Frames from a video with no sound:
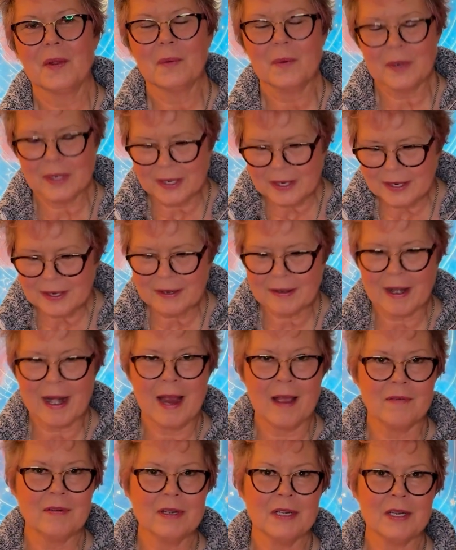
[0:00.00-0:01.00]
We're here
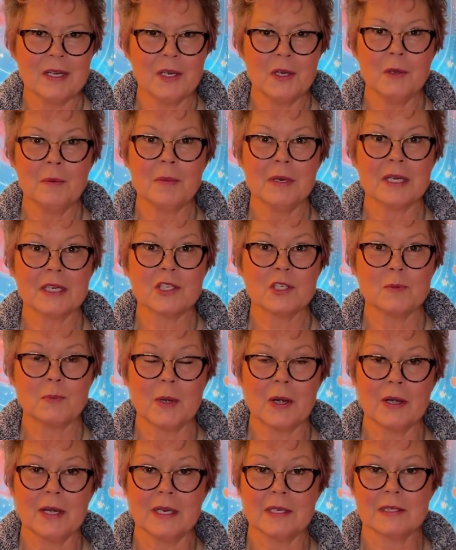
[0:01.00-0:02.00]
having a human
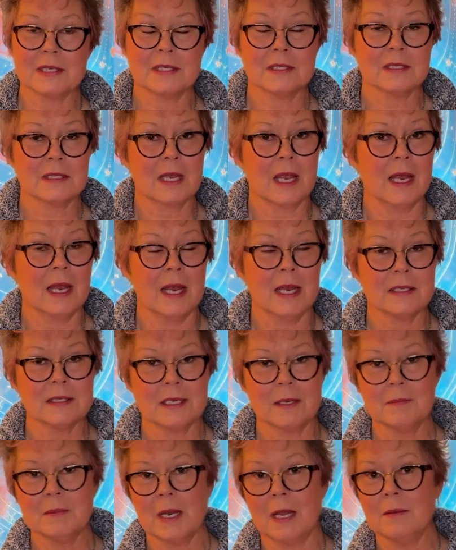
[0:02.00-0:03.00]
experience, and
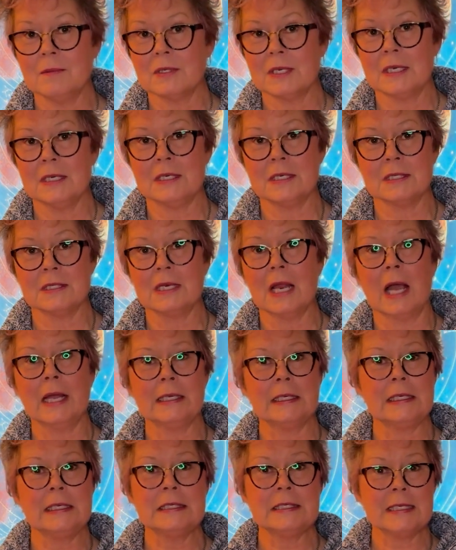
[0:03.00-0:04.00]
sometimes it is
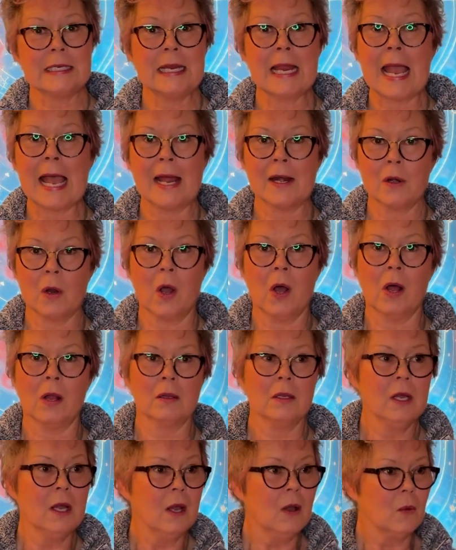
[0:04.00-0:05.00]
not easy at
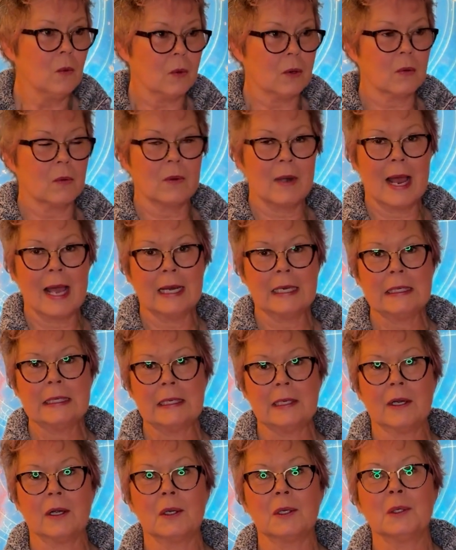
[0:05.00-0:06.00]
all. We're
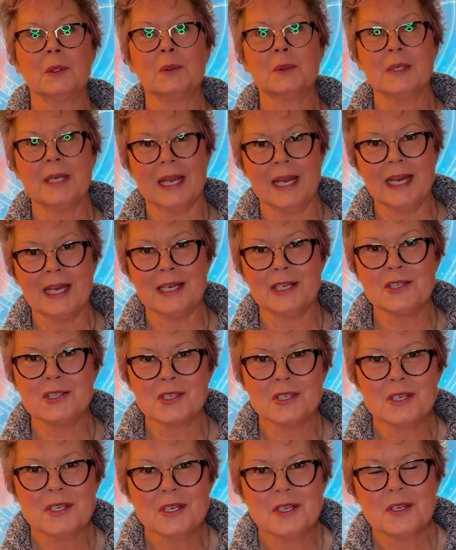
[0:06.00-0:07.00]
rattling our own
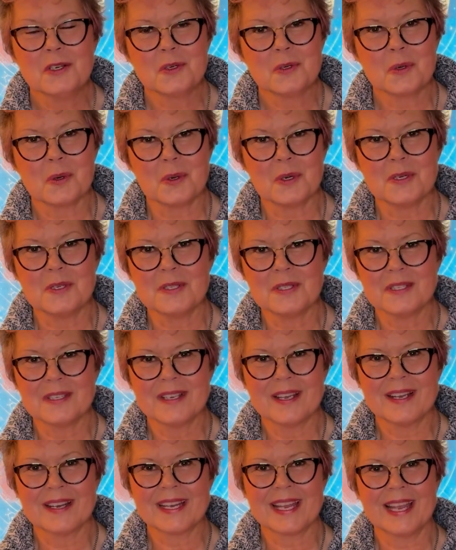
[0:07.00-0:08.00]
cage towards
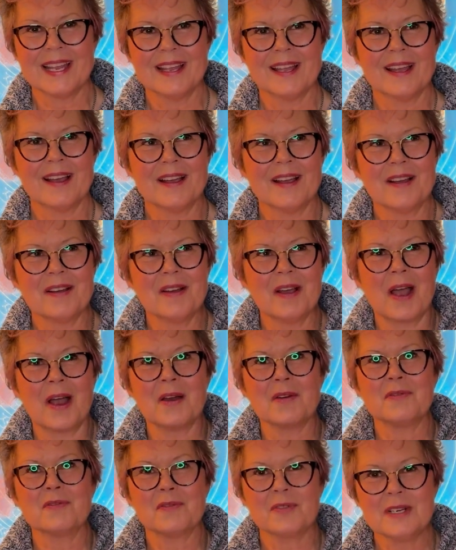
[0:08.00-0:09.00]

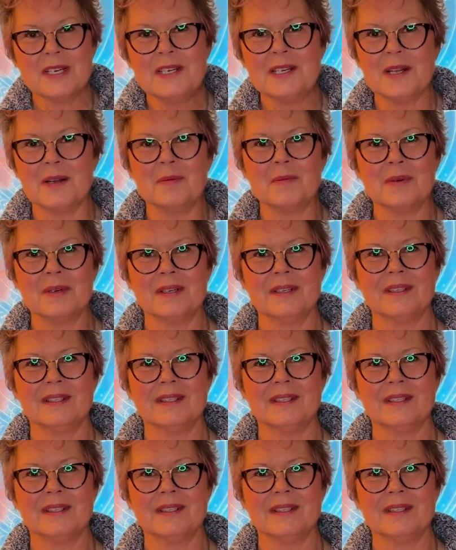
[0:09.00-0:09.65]
our freedom,